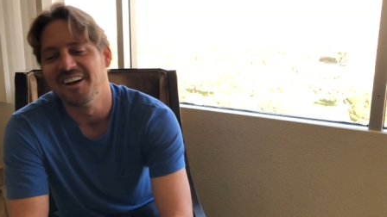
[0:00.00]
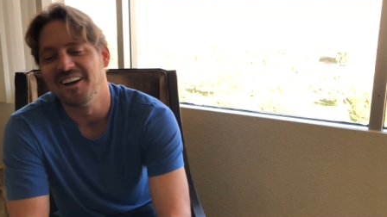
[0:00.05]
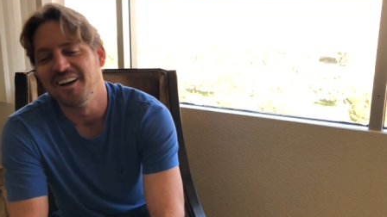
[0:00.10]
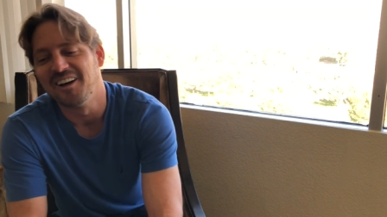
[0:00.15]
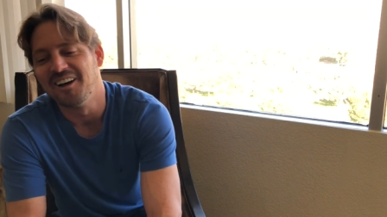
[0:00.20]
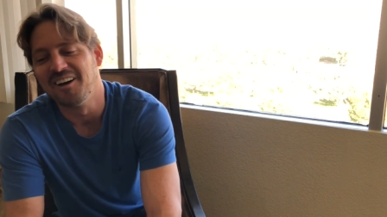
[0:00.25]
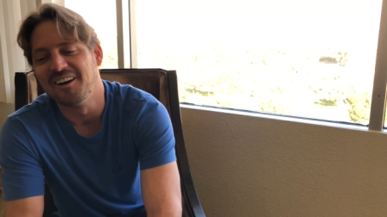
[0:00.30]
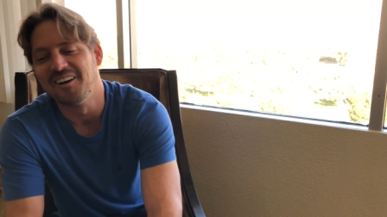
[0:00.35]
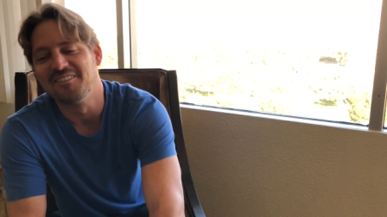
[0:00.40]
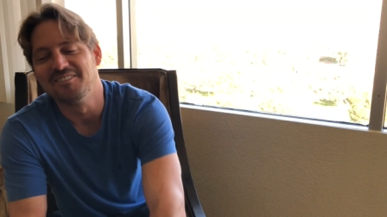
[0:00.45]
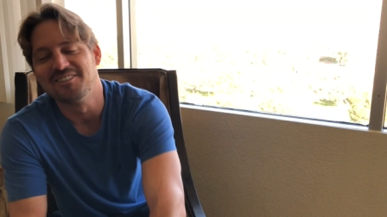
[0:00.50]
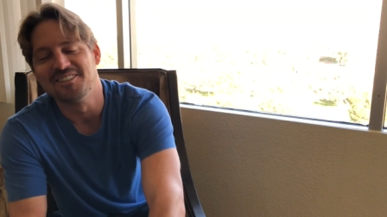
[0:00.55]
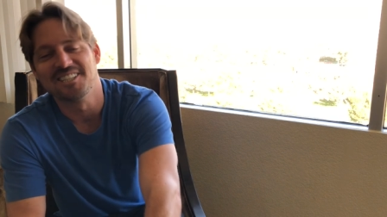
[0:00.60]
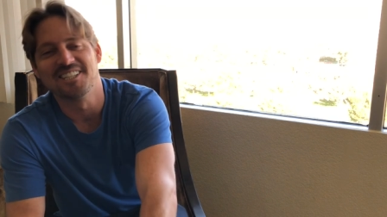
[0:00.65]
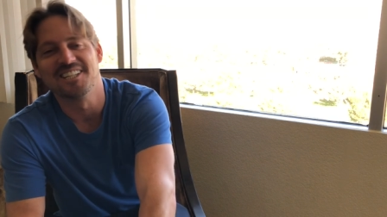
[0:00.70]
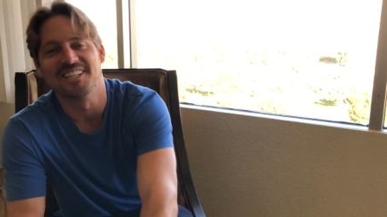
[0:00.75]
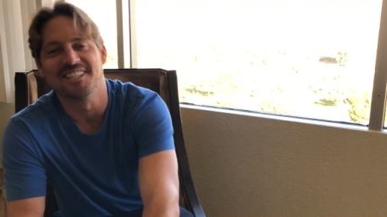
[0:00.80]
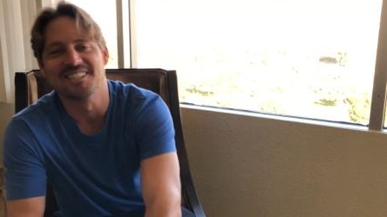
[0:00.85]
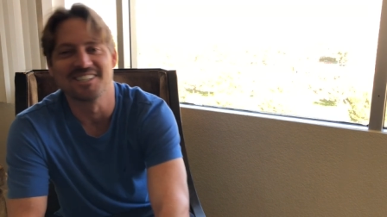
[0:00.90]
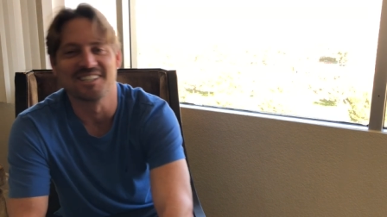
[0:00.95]

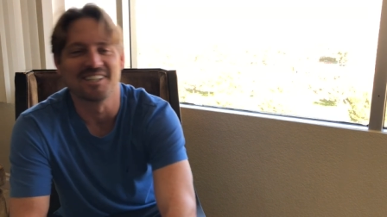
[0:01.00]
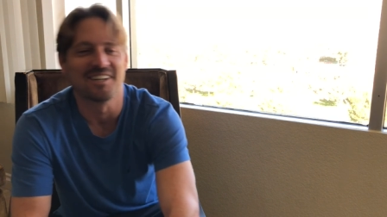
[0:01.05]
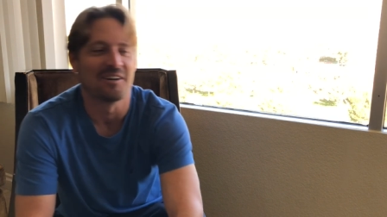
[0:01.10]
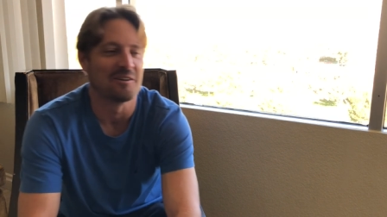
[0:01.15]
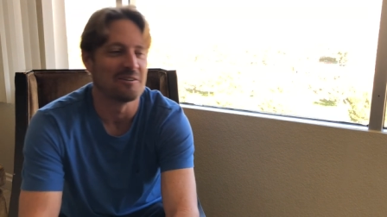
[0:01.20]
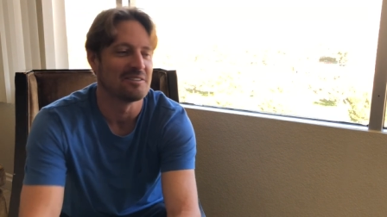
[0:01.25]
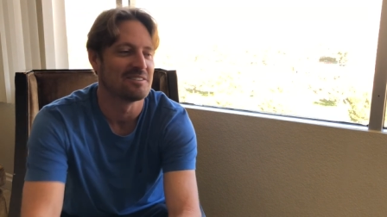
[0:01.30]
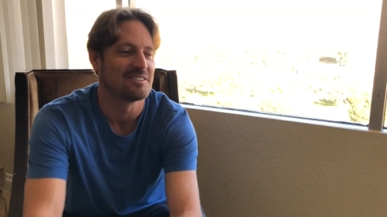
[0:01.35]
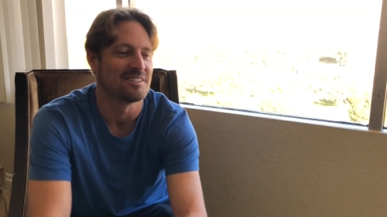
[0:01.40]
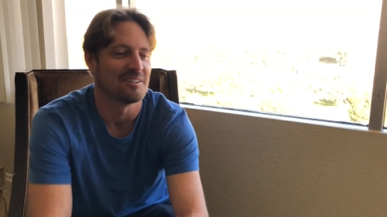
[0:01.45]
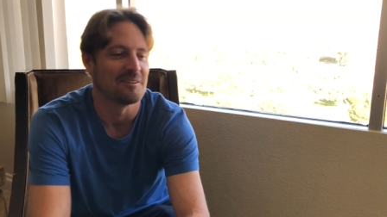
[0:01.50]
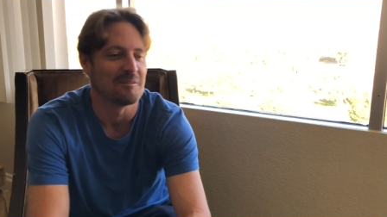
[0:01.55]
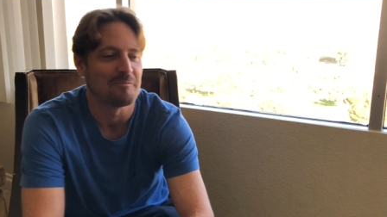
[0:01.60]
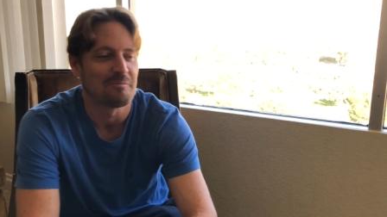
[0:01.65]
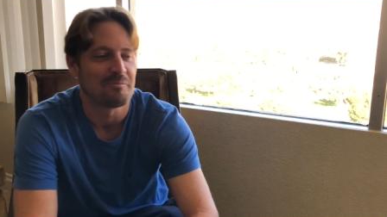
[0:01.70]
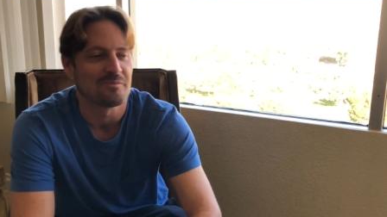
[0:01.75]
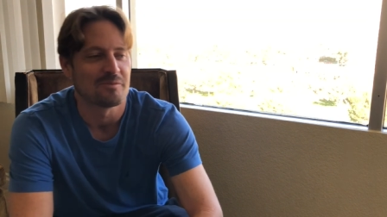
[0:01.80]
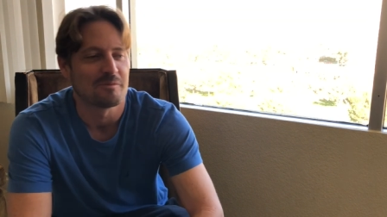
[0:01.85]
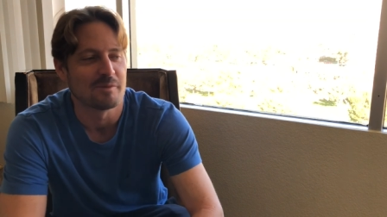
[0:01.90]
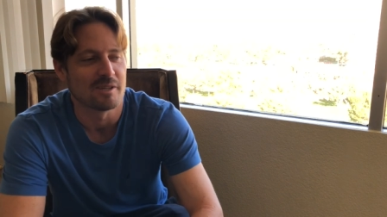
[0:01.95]
Virginia gets to go, so
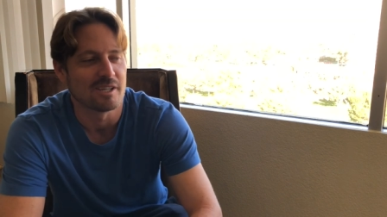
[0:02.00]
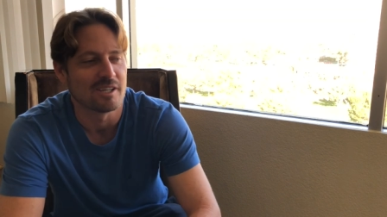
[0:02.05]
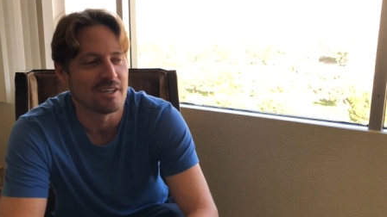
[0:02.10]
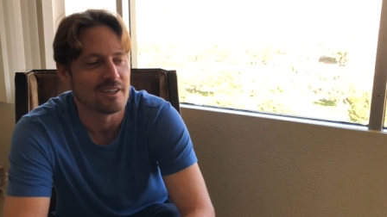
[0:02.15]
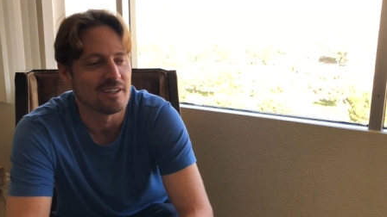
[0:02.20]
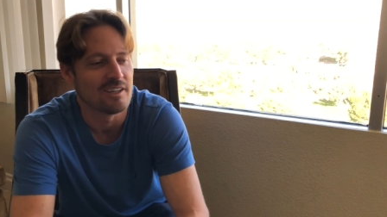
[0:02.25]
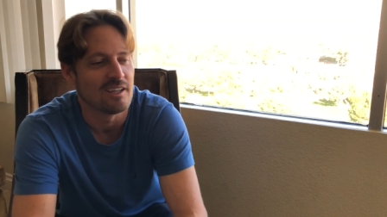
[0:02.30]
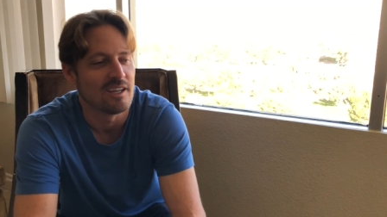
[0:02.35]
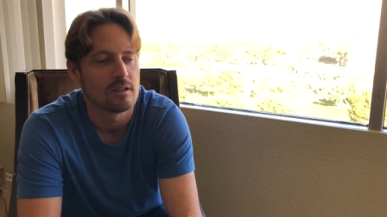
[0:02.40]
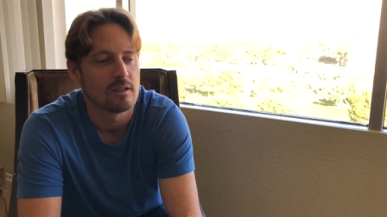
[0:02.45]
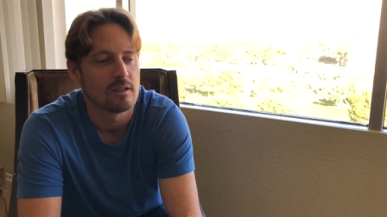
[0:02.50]
it'll be good.